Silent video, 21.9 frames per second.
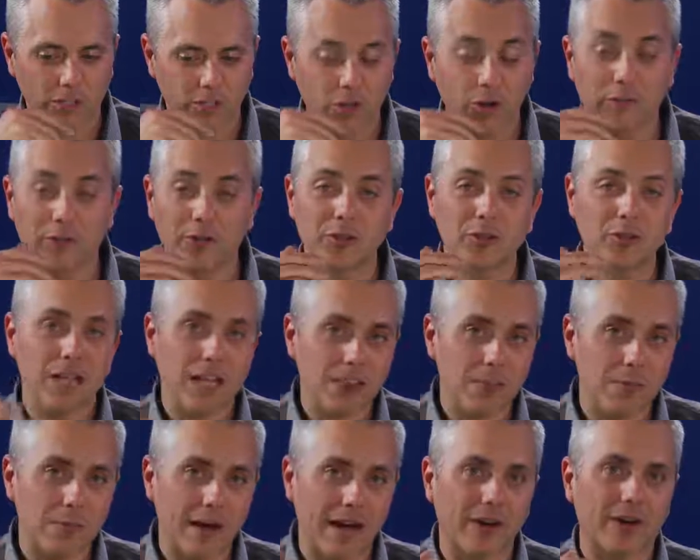So if you set
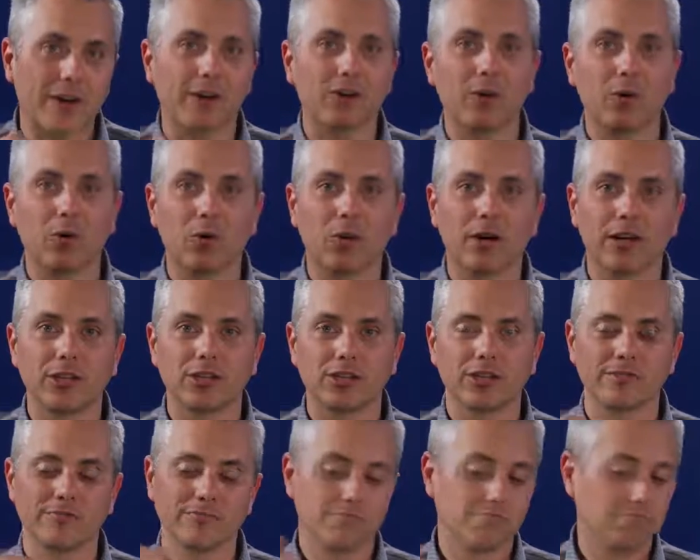the background to orange,
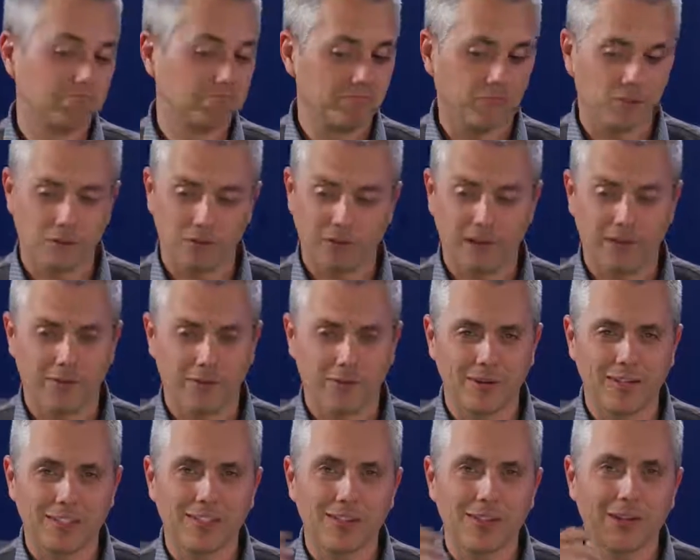for whatever
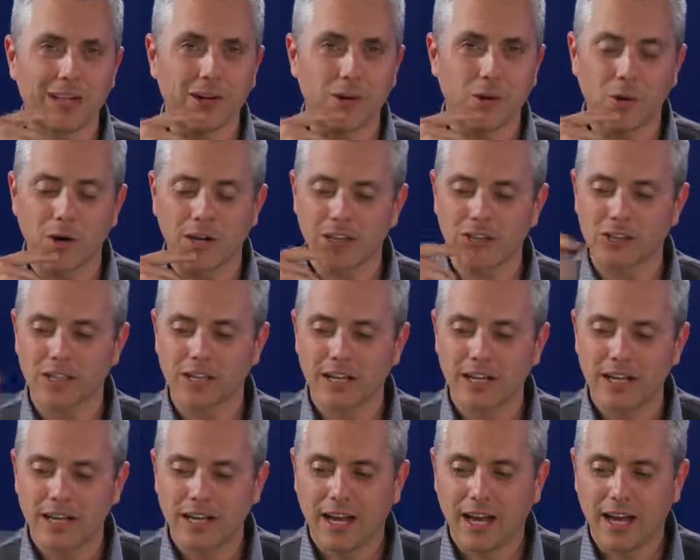reason you like orange,
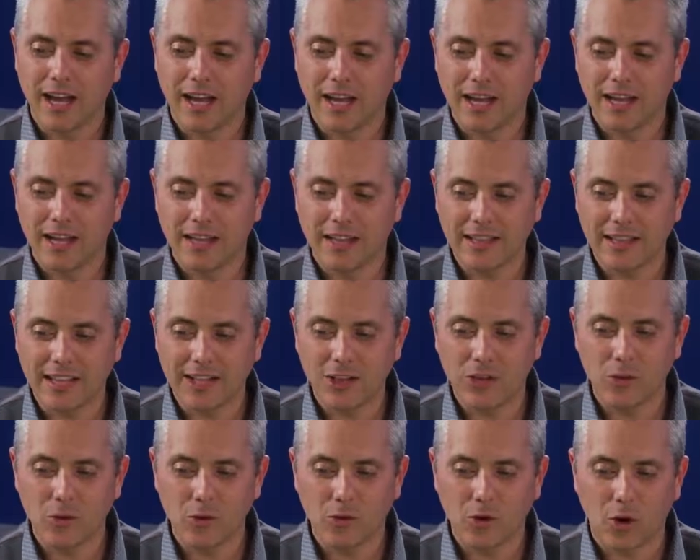and then
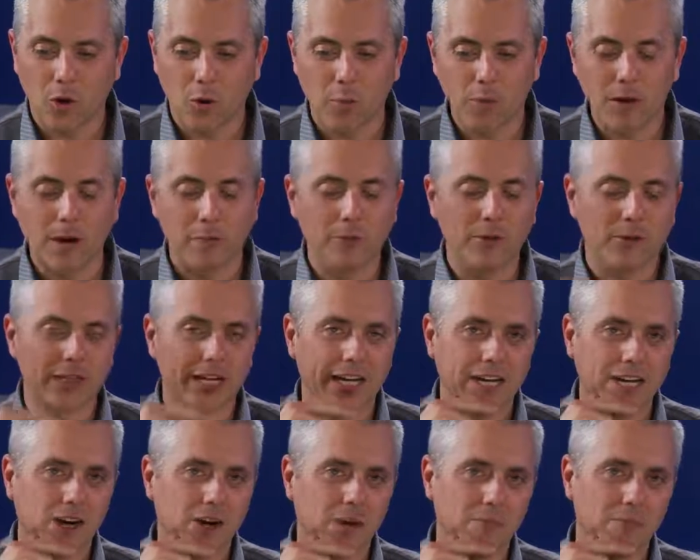you open up your
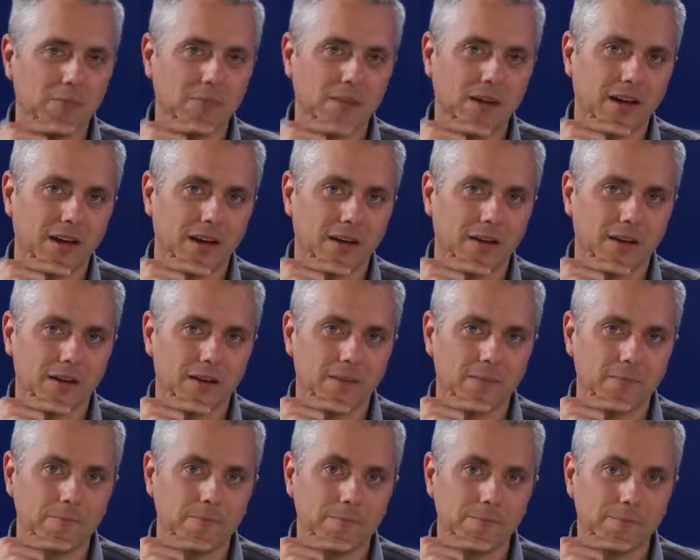secondary
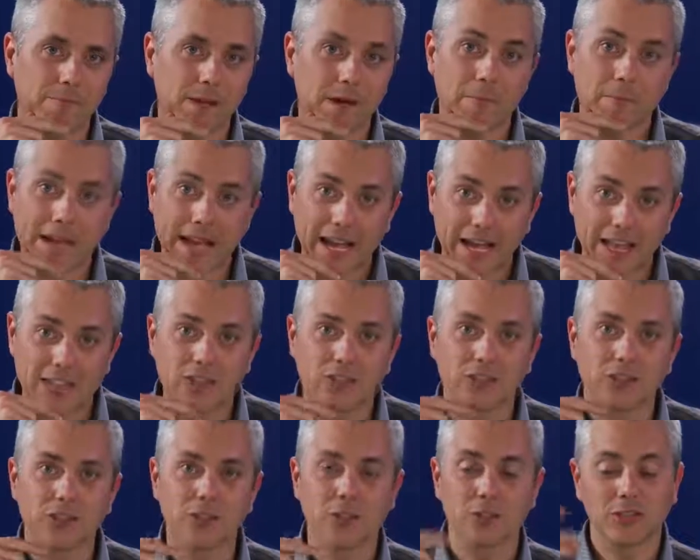
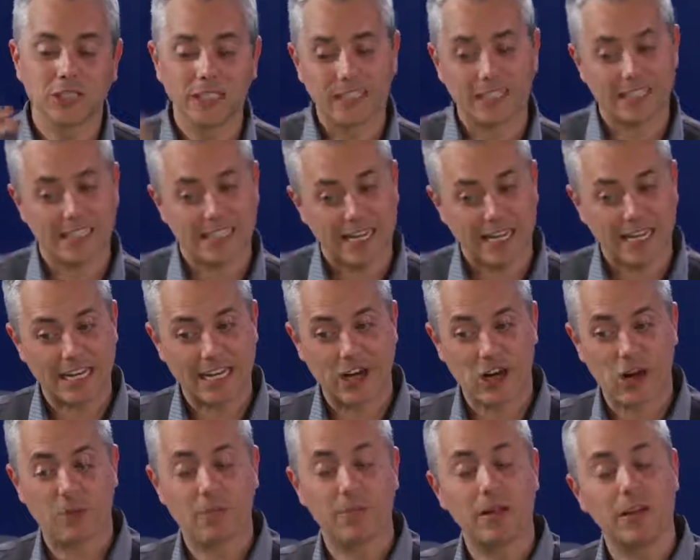commands, you'll see that the
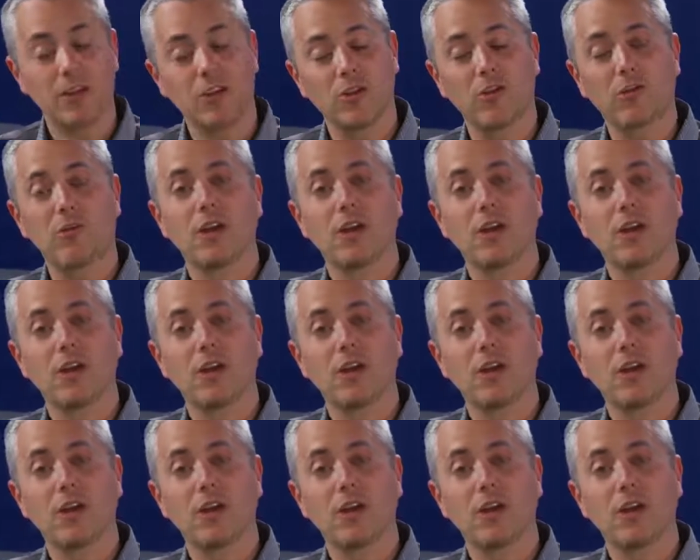secondary menu